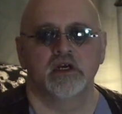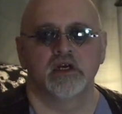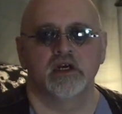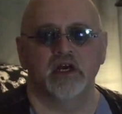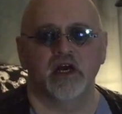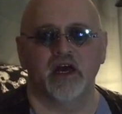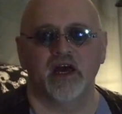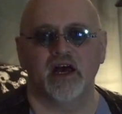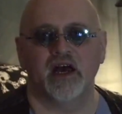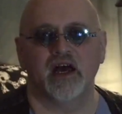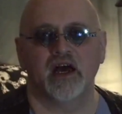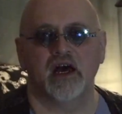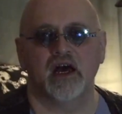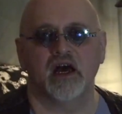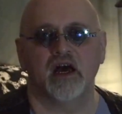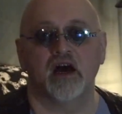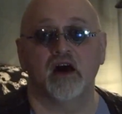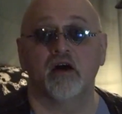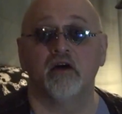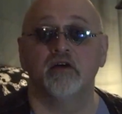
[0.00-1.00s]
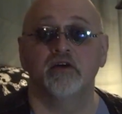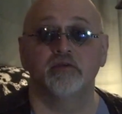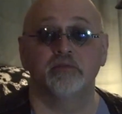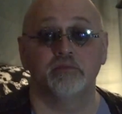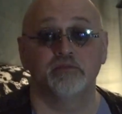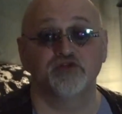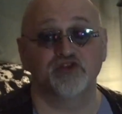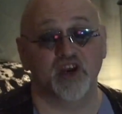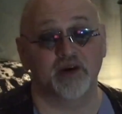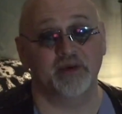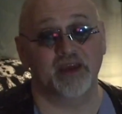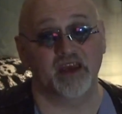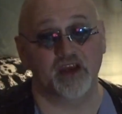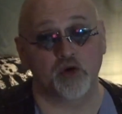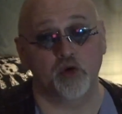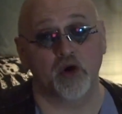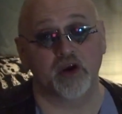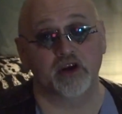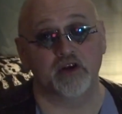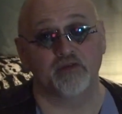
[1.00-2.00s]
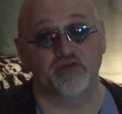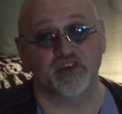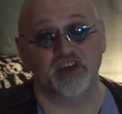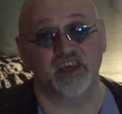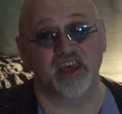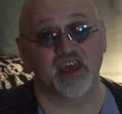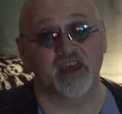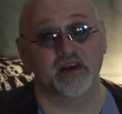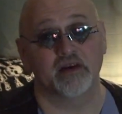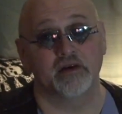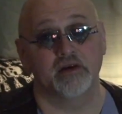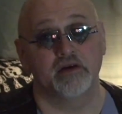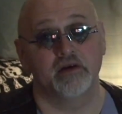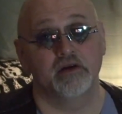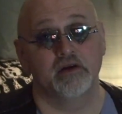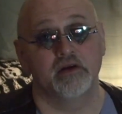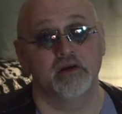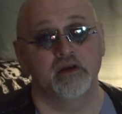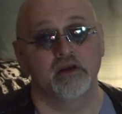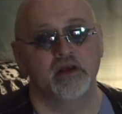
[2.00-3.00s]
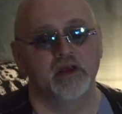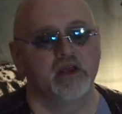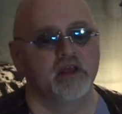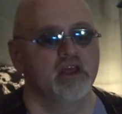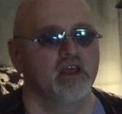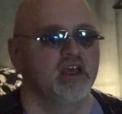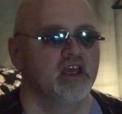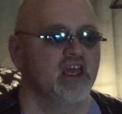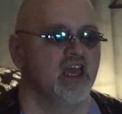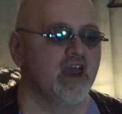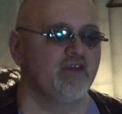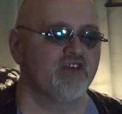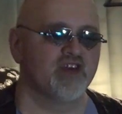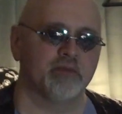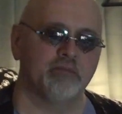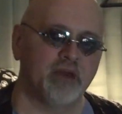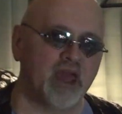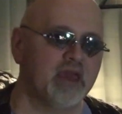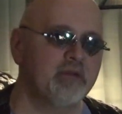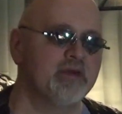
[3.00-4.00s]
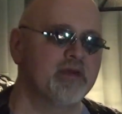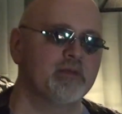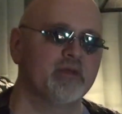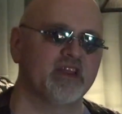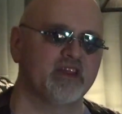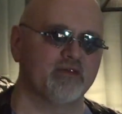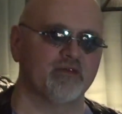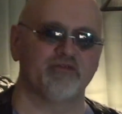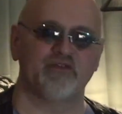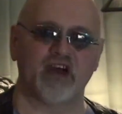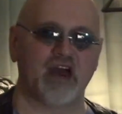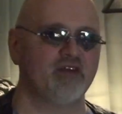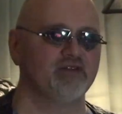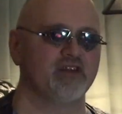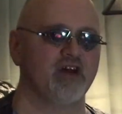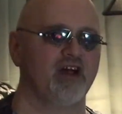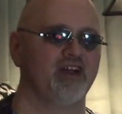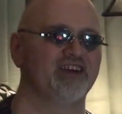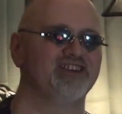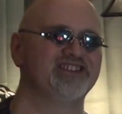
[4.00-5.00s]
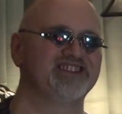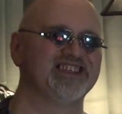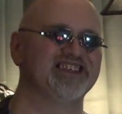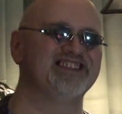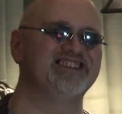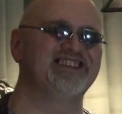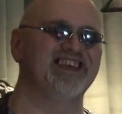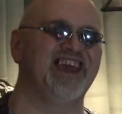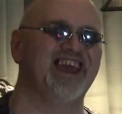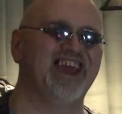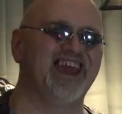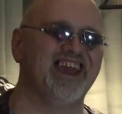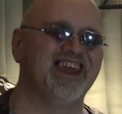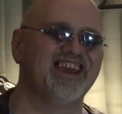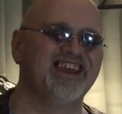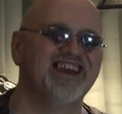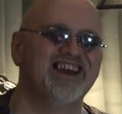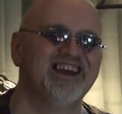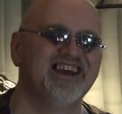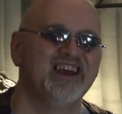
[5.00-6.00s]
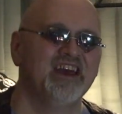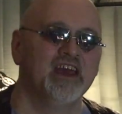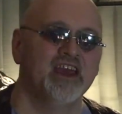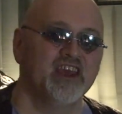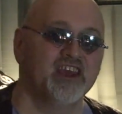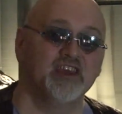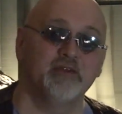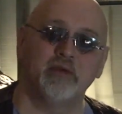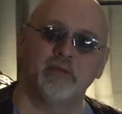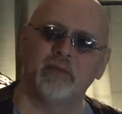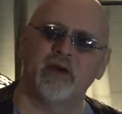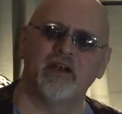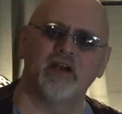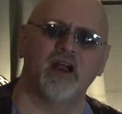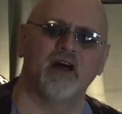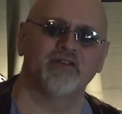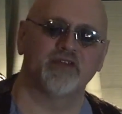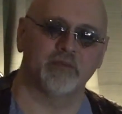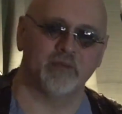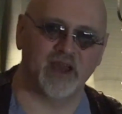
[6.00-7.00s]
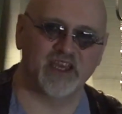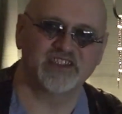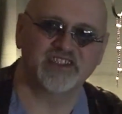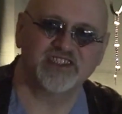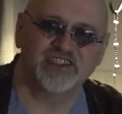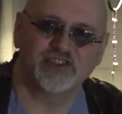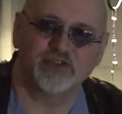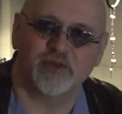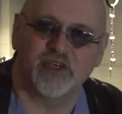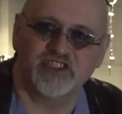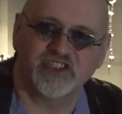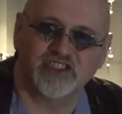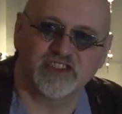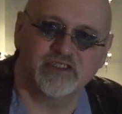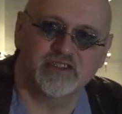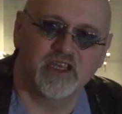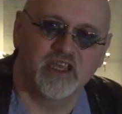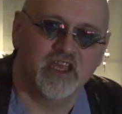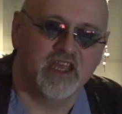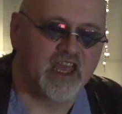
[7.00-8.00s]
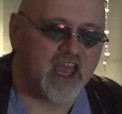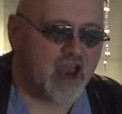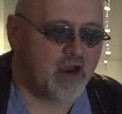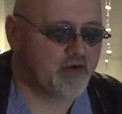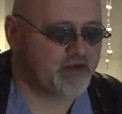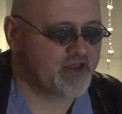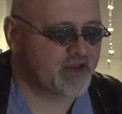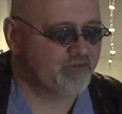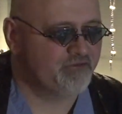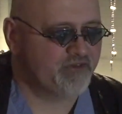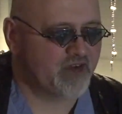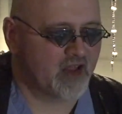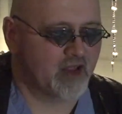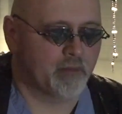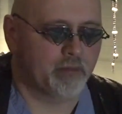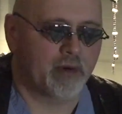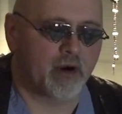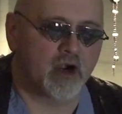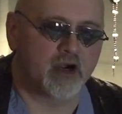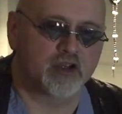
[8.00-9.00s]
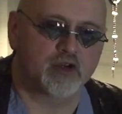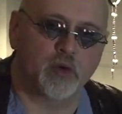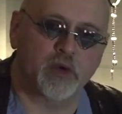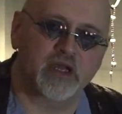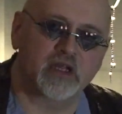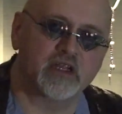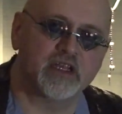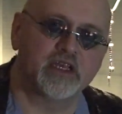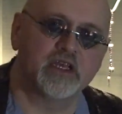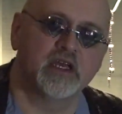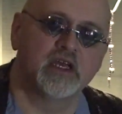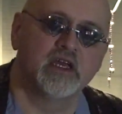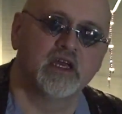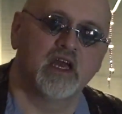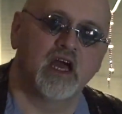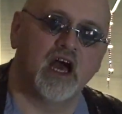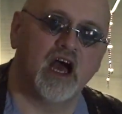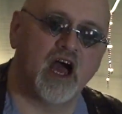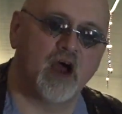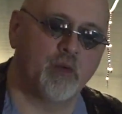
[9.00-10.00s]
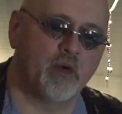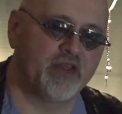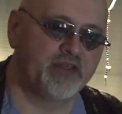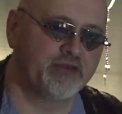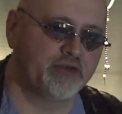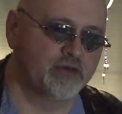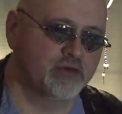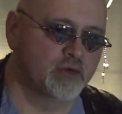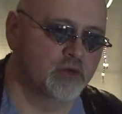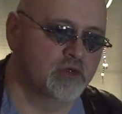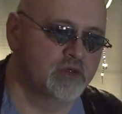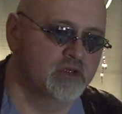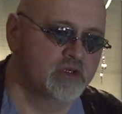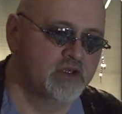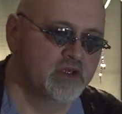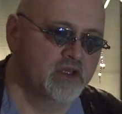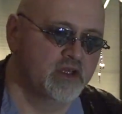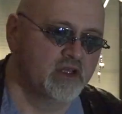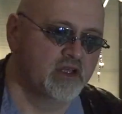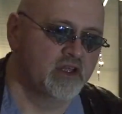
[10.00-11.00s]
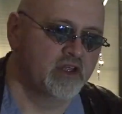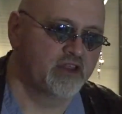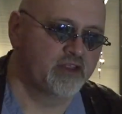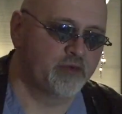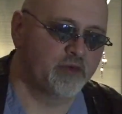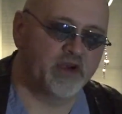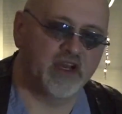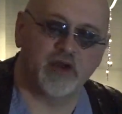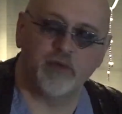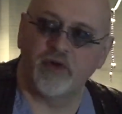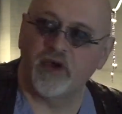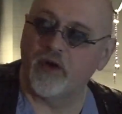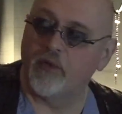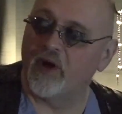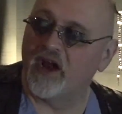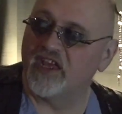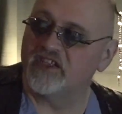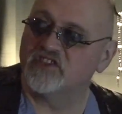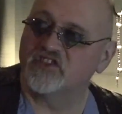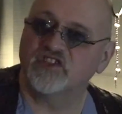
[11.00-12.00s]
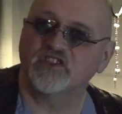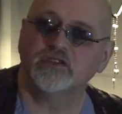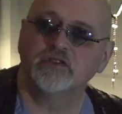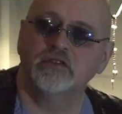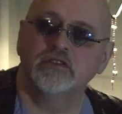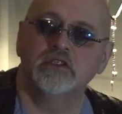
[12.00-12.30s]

Try to make it quicker if you can. If you can pay people even $5 a day, you'd be better off than my situation. Everything fell apart quickly. I went through 3 rewrites,